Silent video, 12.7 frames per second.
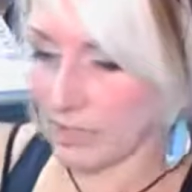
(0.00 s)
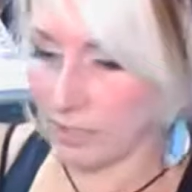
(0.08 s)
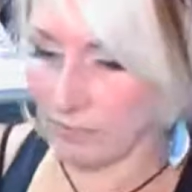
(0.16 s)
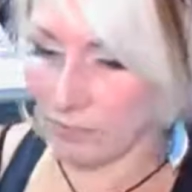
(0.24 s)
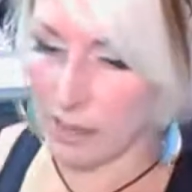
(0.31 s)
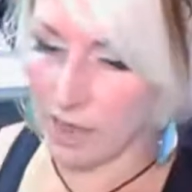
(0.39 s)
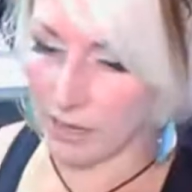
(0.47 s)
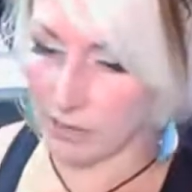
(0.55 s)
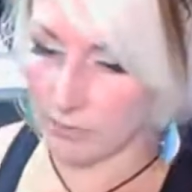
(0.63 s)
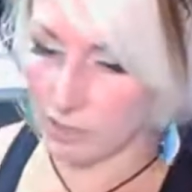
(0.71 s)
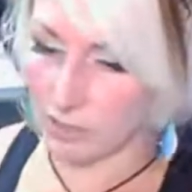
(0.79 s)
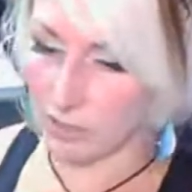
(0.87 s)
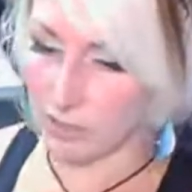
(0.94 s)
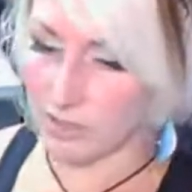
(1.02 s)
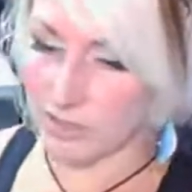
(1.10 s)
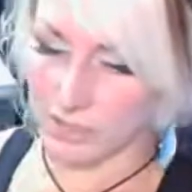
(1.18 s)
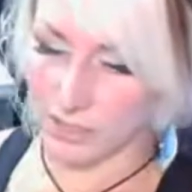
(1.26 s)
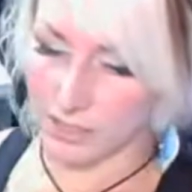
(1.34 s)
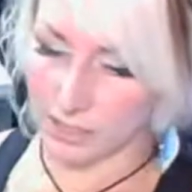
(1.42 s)
say enough about them. So they're
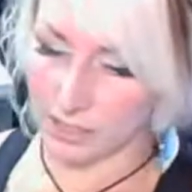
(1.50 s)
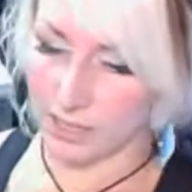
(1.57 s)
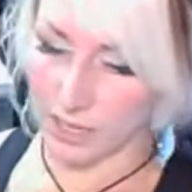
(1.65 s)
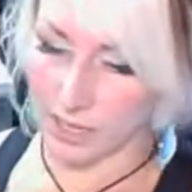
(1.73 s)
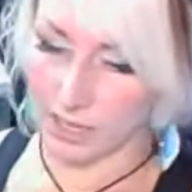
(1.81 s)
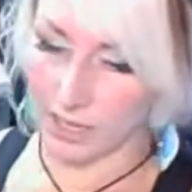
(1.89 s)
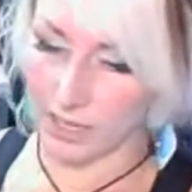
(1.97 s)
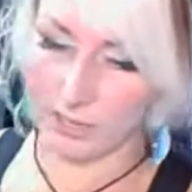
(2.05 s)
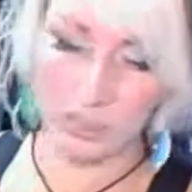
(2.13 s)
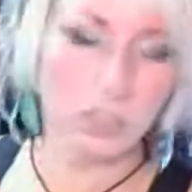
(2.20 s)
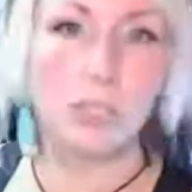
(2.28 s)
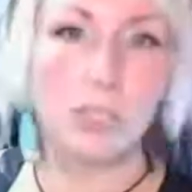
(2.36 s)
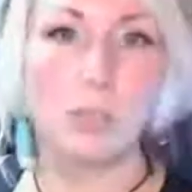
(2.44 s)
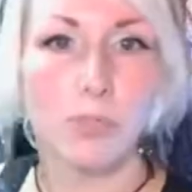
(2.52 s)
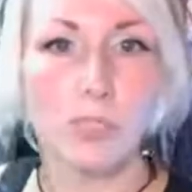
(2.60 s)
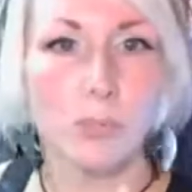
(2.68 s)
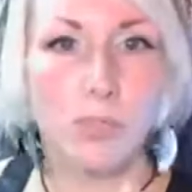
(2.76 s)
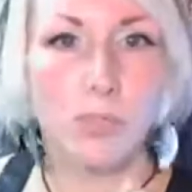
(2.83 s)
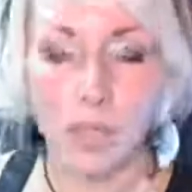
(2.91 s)
synthetic hair. They're super,
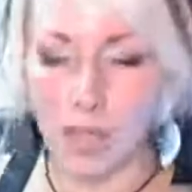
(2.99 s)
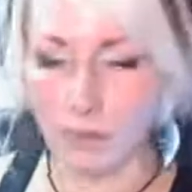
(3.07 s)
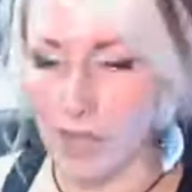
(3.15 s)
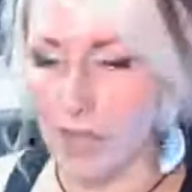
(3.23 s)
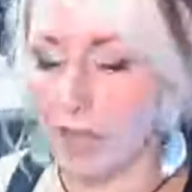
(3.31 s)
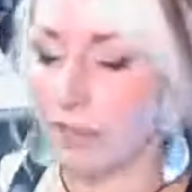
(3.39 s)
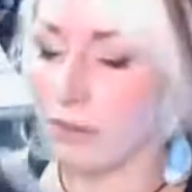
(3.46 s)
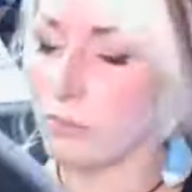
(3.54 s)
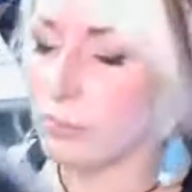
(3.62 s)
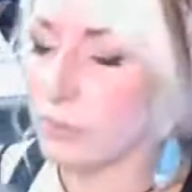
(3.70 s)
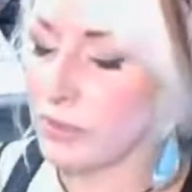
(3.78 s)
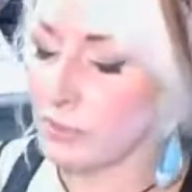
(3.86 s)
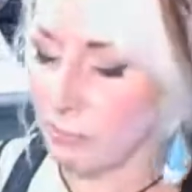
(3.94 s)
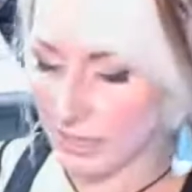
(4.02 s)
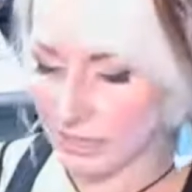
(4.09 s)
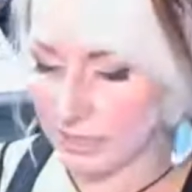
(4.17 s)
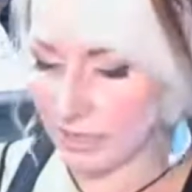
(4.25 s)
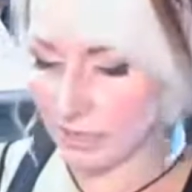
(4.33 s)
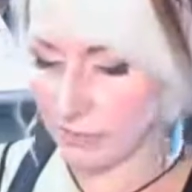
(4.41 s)
super soft. The best
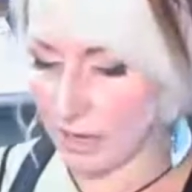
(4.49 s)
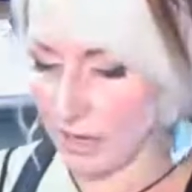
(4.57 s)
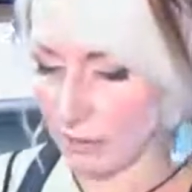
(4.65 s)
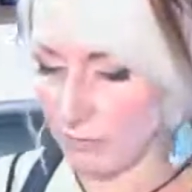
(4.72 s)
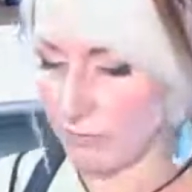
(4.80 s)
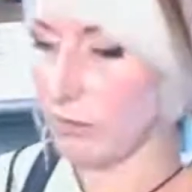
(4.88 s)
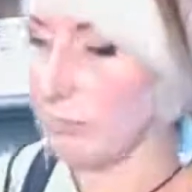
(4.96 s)
thing about them for